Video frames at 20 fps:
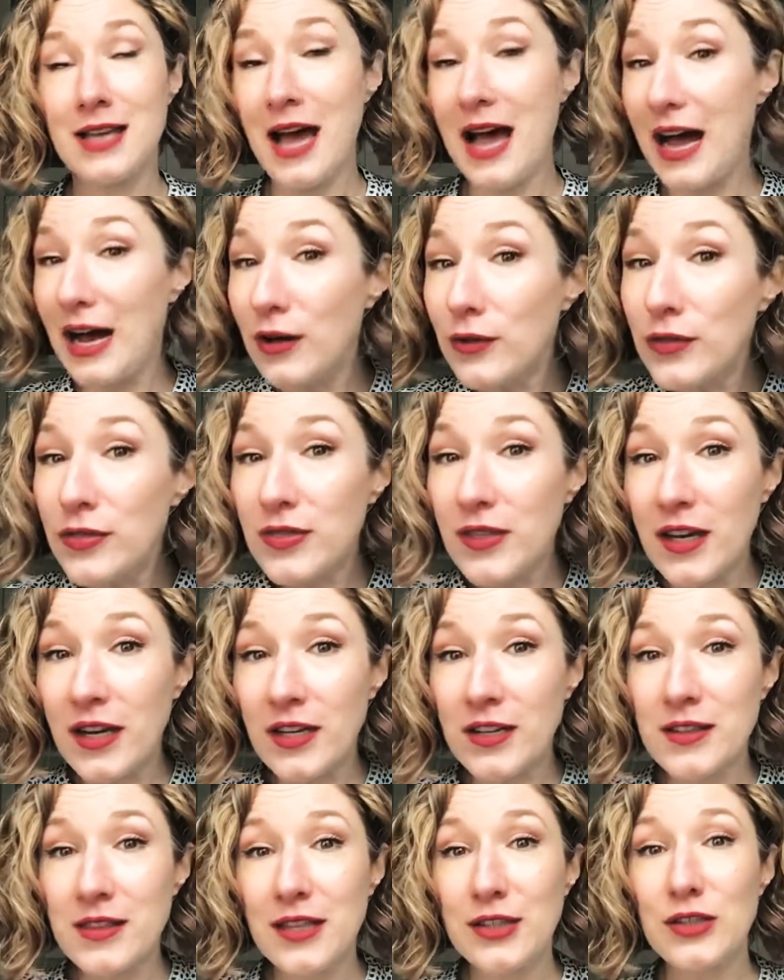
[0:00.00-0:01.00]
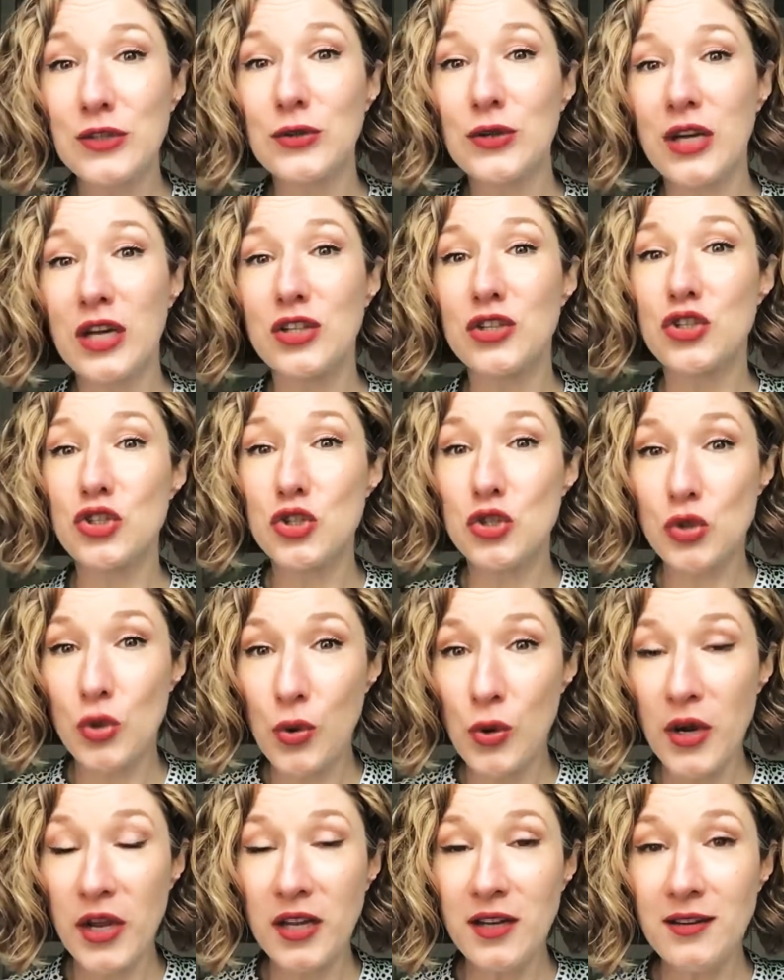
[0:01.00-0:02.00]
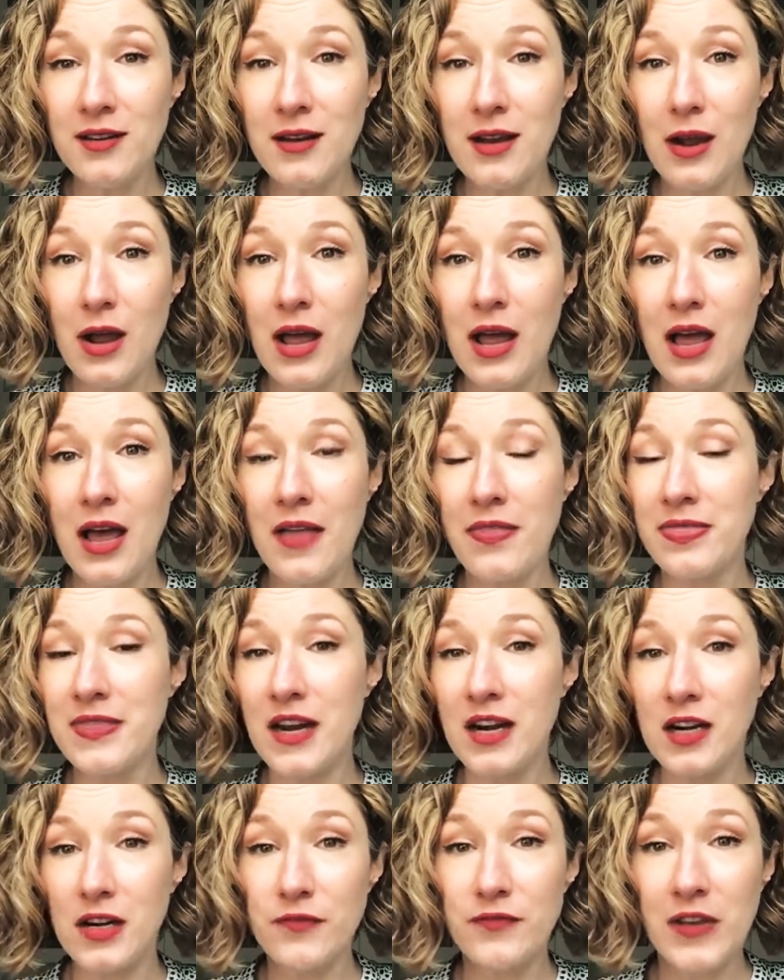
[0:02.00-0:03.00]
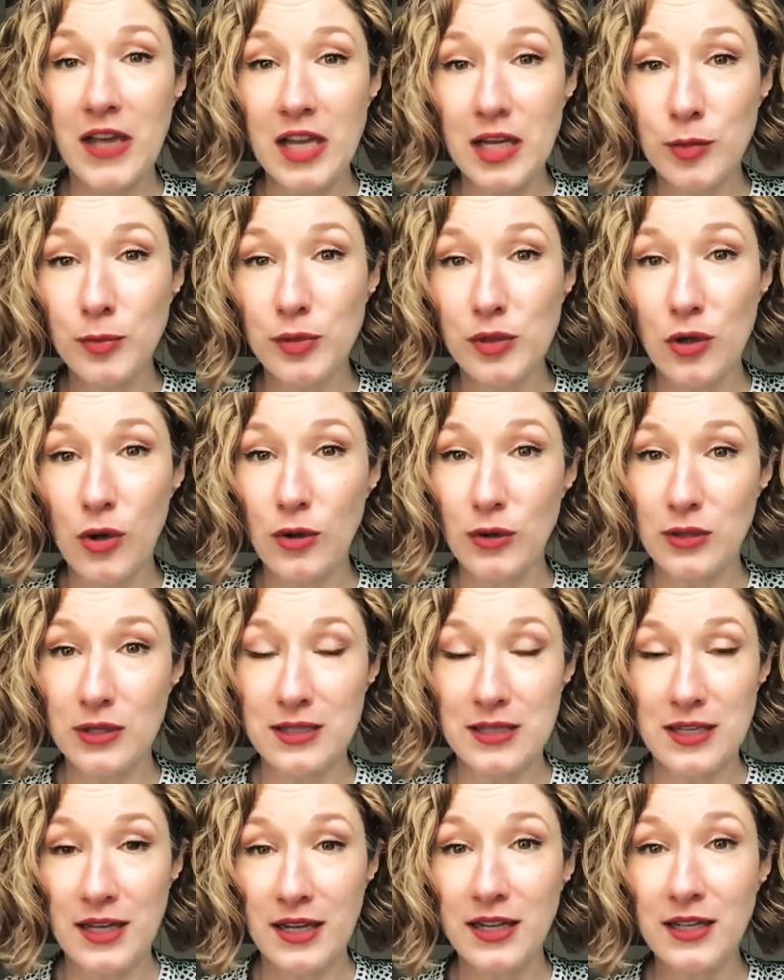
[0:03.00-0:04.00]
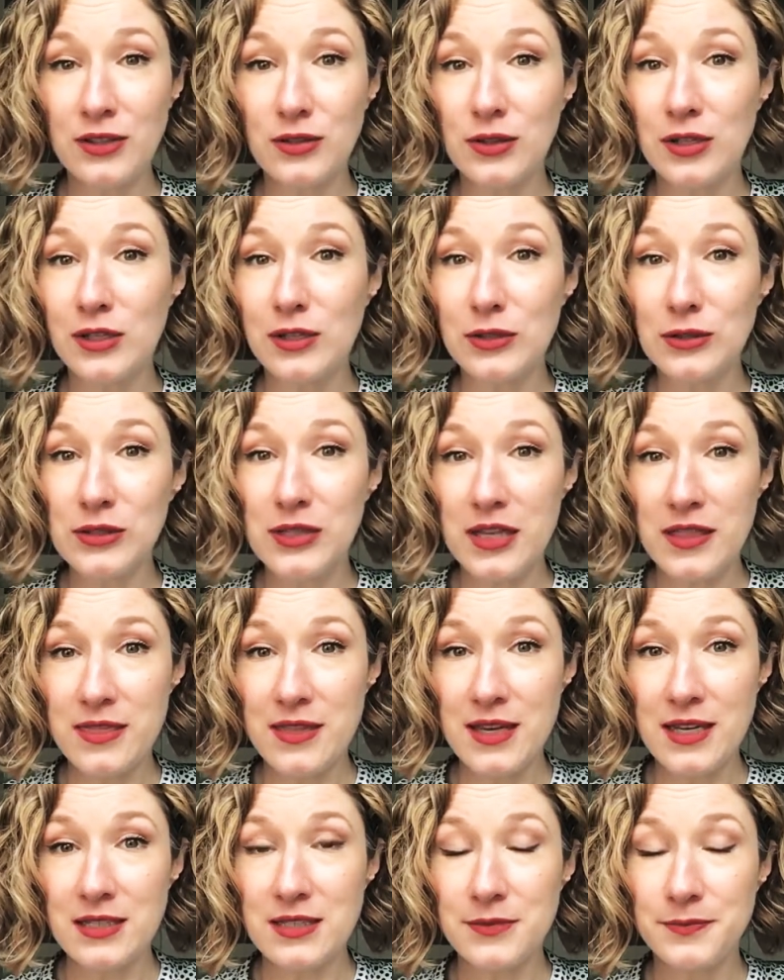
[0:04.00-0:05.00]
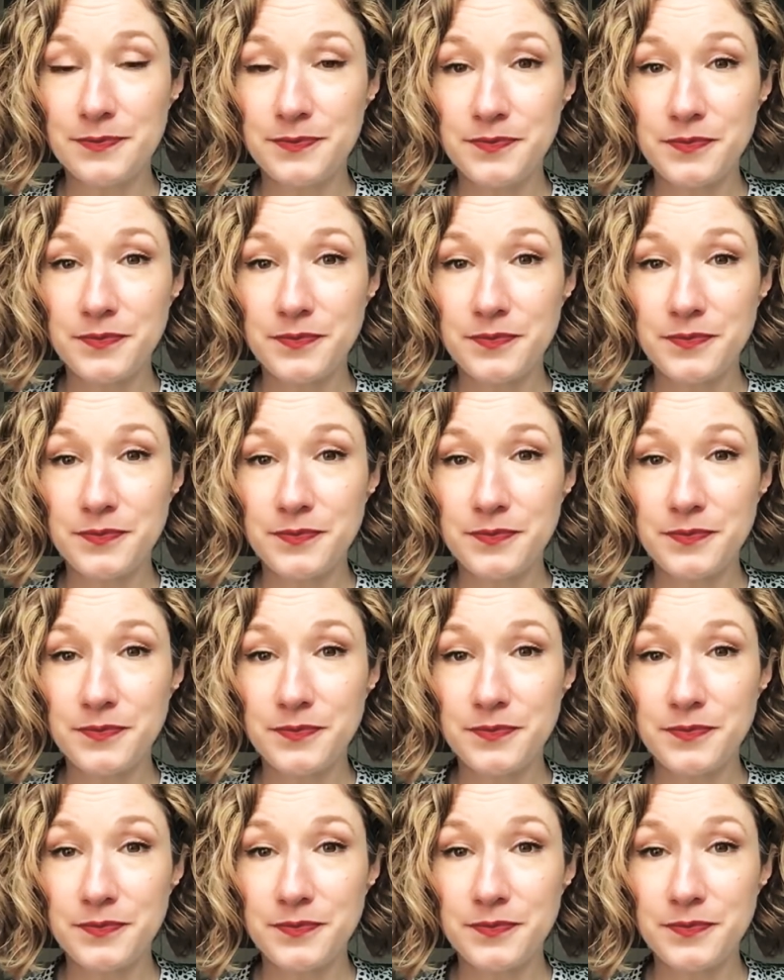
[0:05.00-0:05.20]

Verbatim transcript: out there that you can join and they're available online. You can look at that.